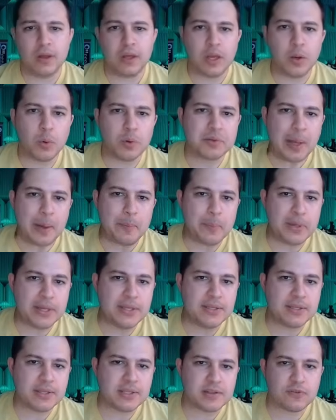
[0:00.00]
And what that
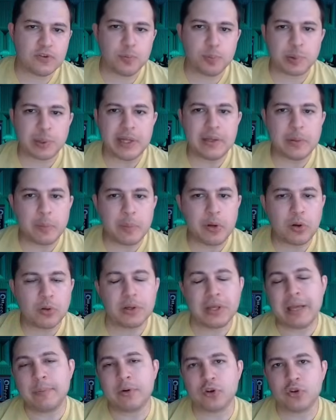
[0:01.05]
means is if you play the middle
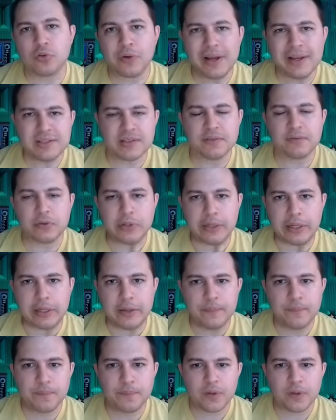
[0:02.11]
game
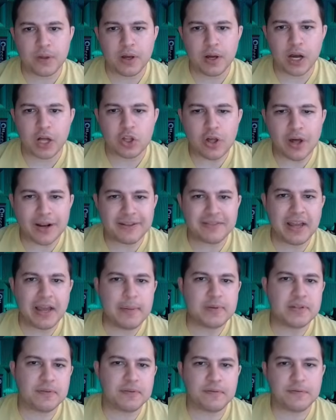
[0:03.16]
aggressively, a lot of
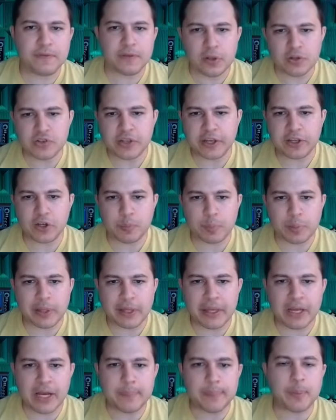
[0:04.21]
times it feels like you're
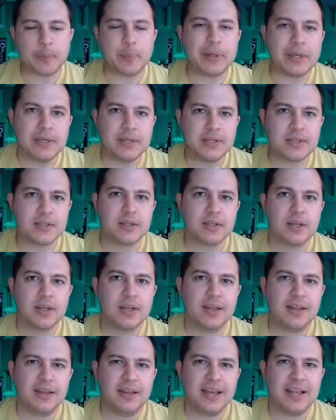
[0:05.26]
playing up a piece
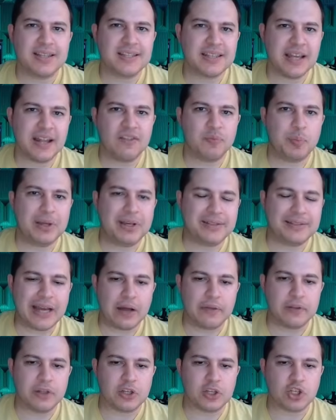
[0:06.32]
instead of being
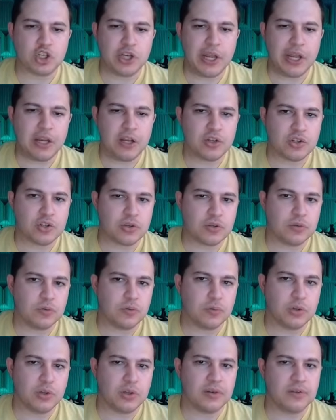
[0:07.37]
down the exchange
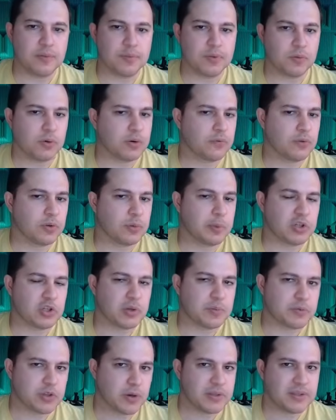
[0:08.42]
when you give up the rook for the
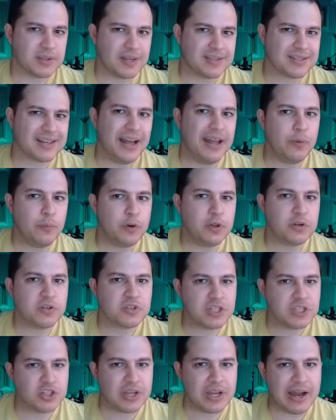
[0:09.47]
bishop. So it's kind of one of those
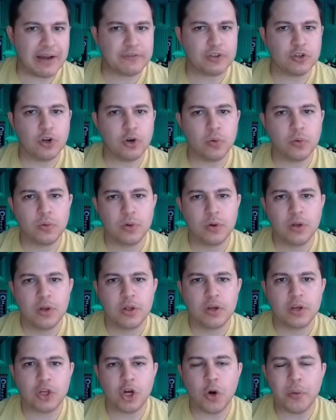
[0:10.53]
things you have to know
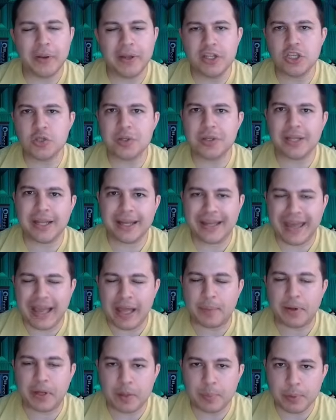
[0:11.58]
going into it that like, hey,
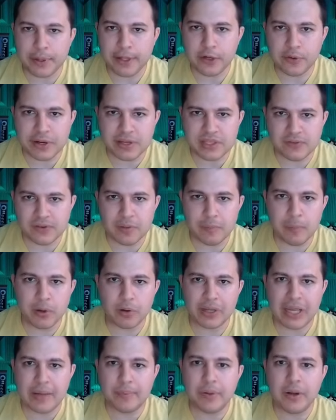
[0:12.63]
I'm going to play aggressive in the middle
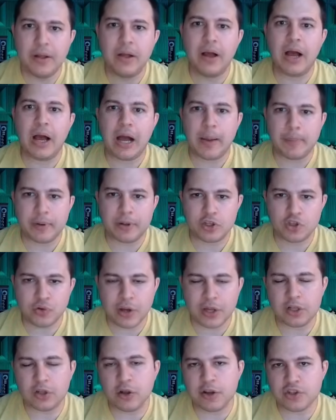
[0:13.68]
game. I'm going to
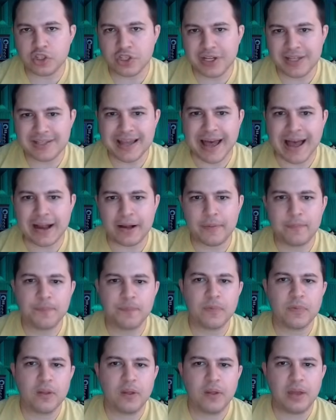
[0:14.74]
try to launch an attack.
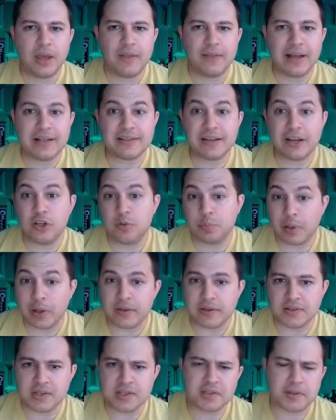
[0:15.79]
And that's how you play
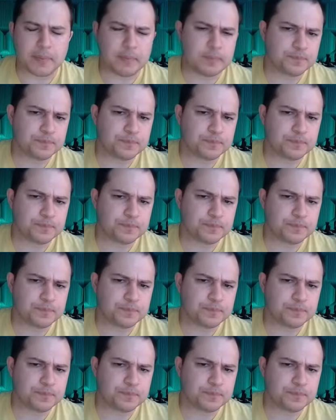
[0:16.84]
the system.